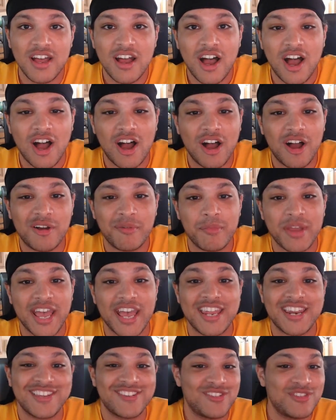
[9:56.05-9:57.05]

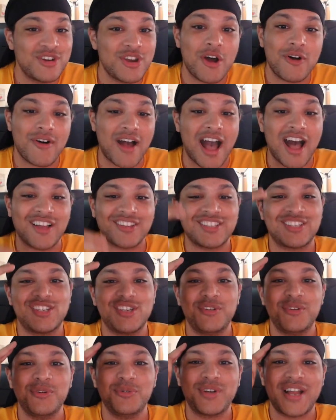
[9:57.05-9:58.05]
And I'll see
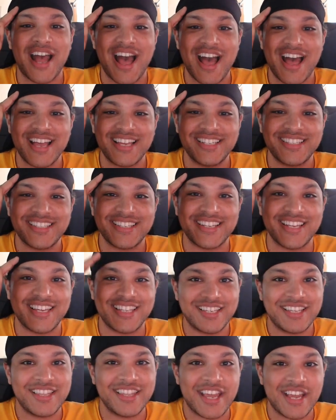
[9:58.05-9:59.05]
you guys
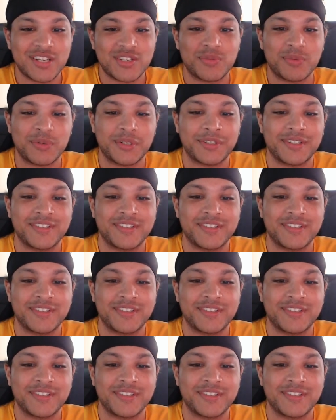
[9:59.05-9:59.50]
in the next one.